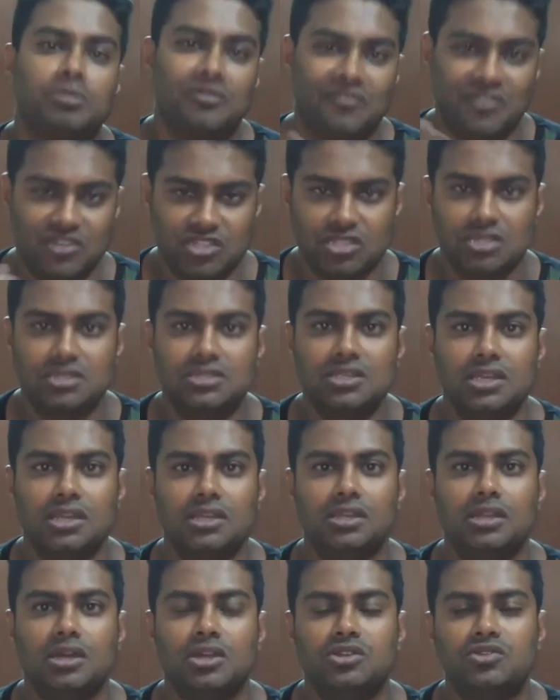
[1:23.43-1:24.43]
proficiency
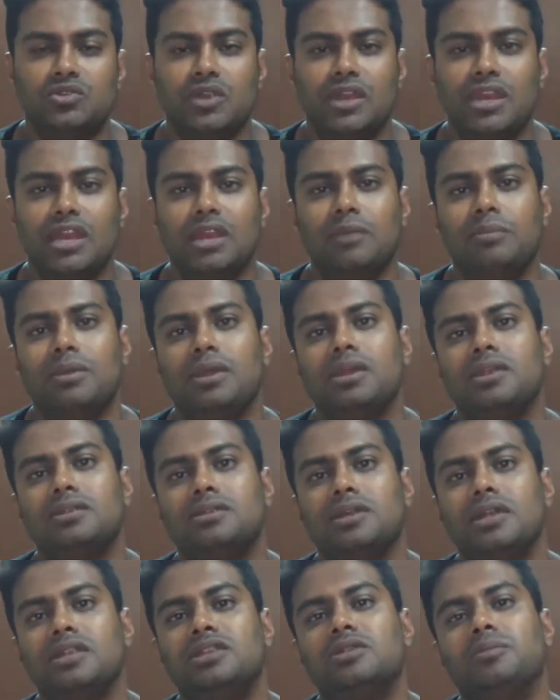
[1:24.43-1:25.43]
in training, be
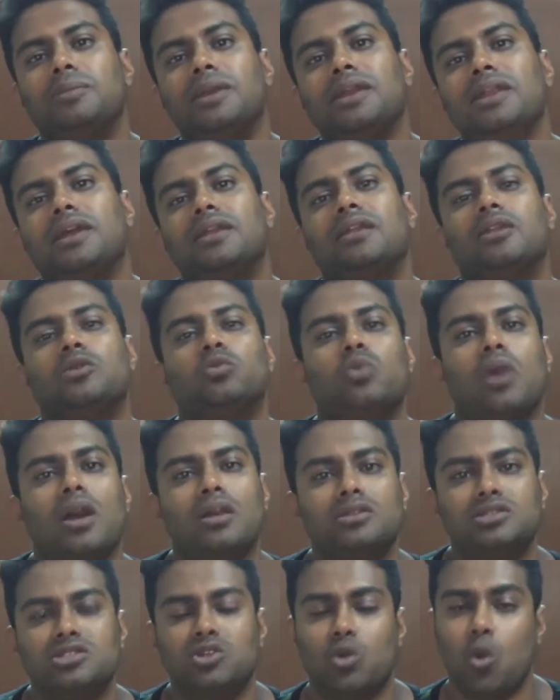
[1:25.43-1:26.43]
it intermediate,
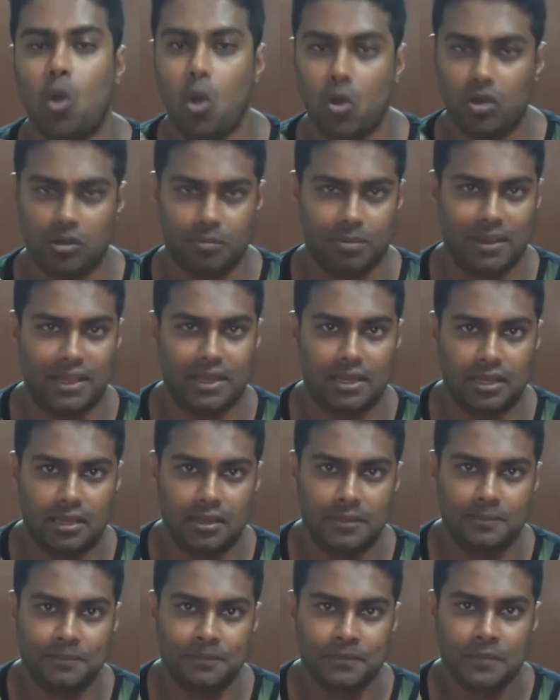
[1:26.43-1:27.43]
advanced, or a
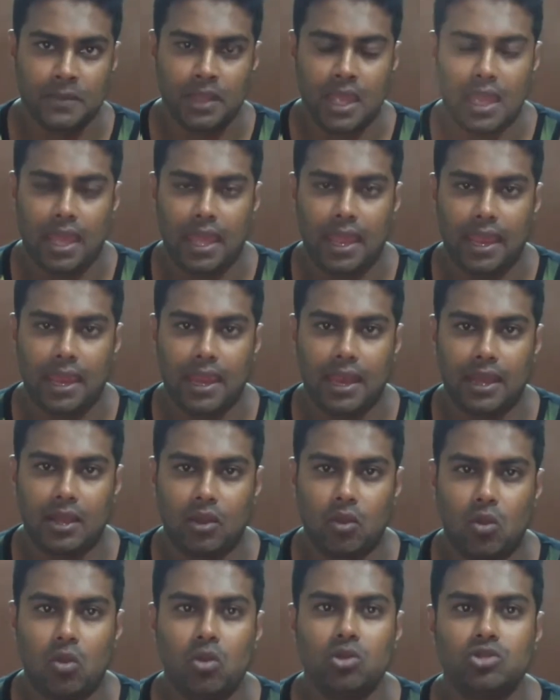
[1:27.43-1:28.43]
beginner.
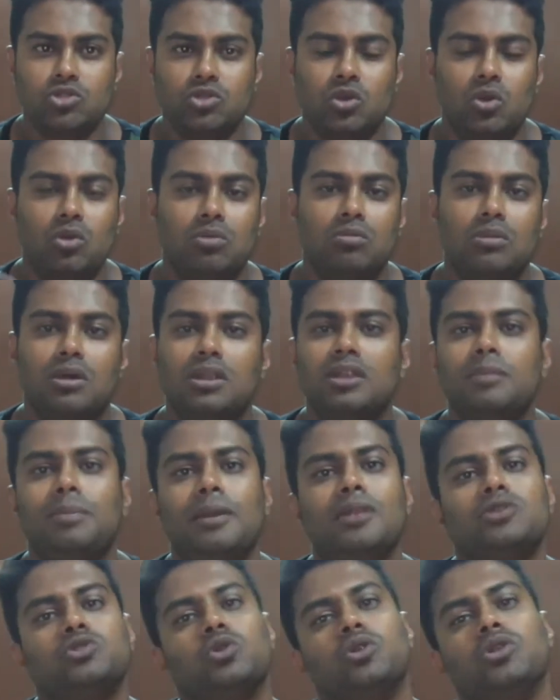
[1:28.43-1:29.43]
And also
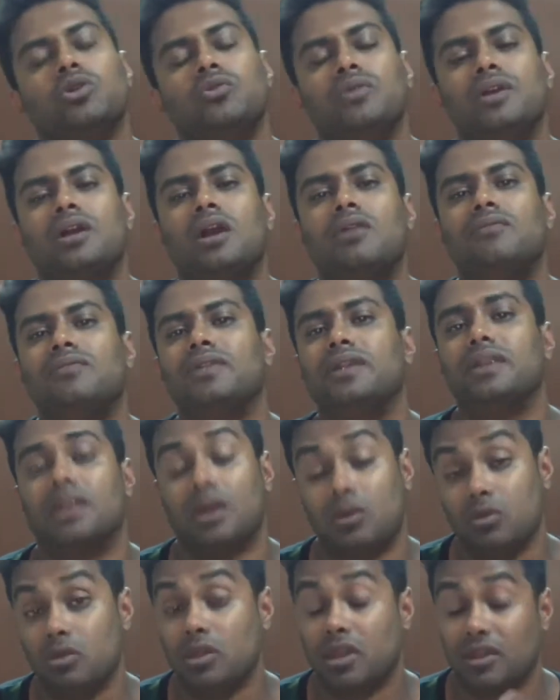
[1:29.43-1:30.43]
depends on your recovery.
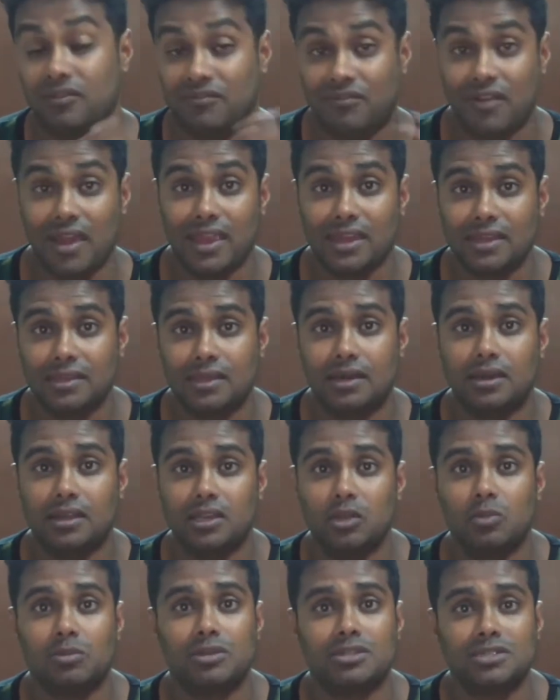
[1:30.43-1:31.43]
Now, you can find
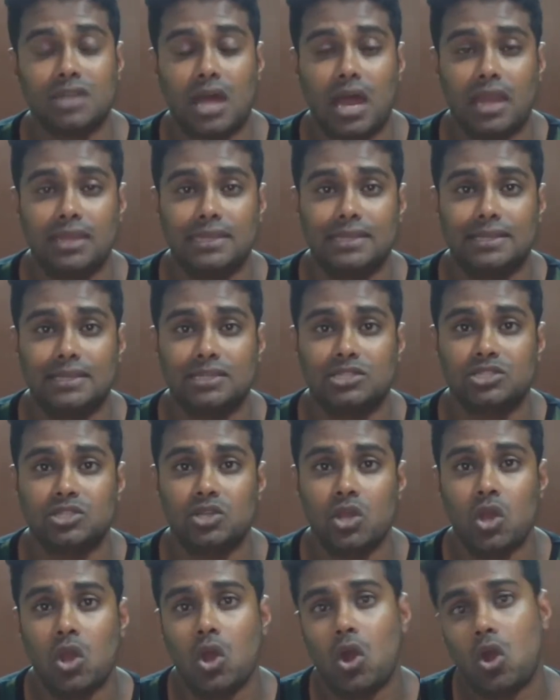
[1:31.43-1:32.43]
numerous
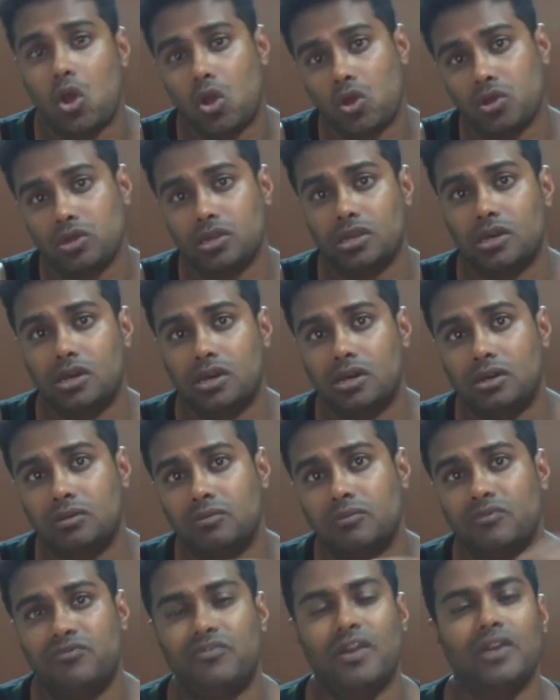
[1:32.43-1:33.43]
articles on
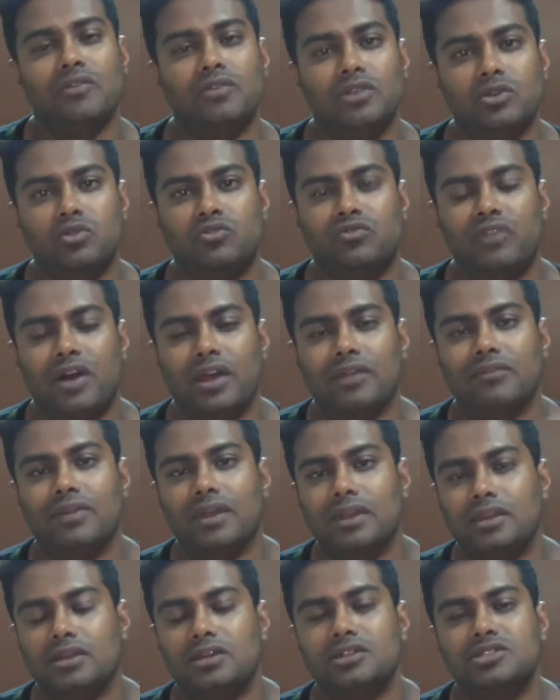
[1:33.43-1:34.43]
5x5
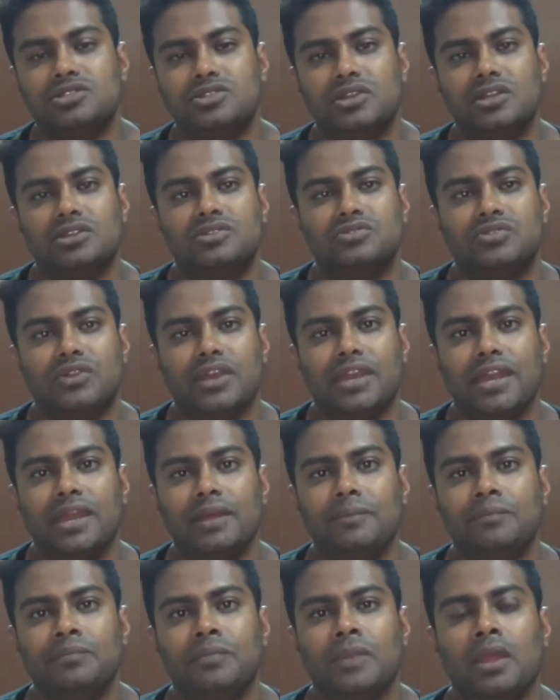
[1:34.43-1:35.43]
and strength
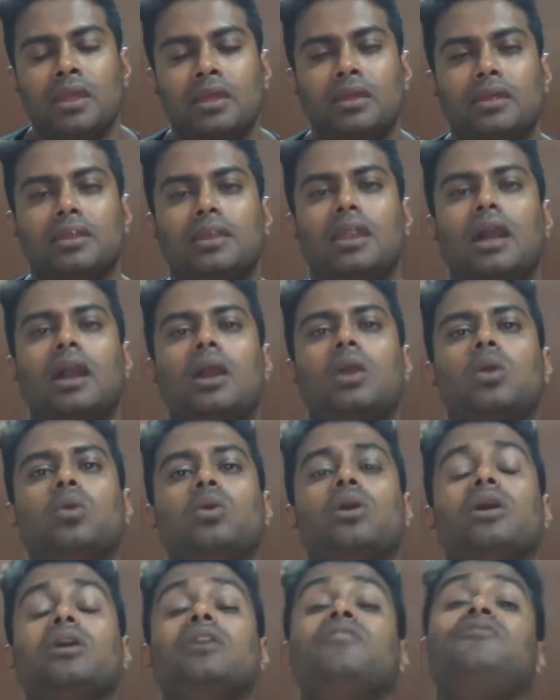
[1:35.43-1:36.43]
training.
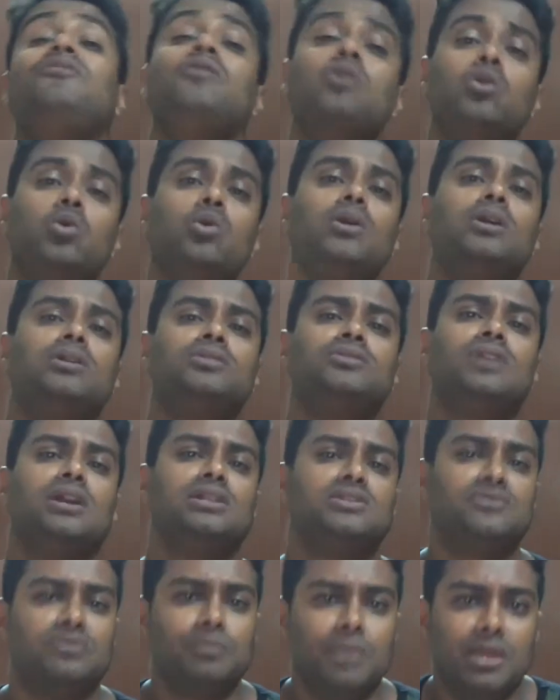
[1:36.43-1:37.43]
Now, if you're doing a
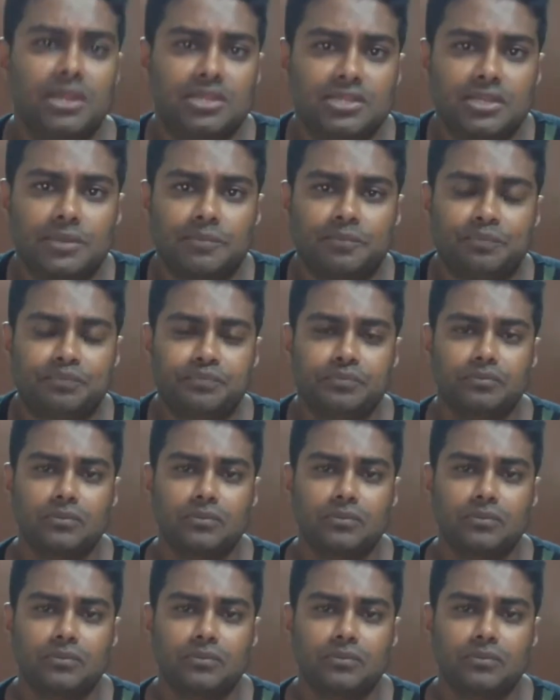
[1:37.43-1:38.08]
transformation,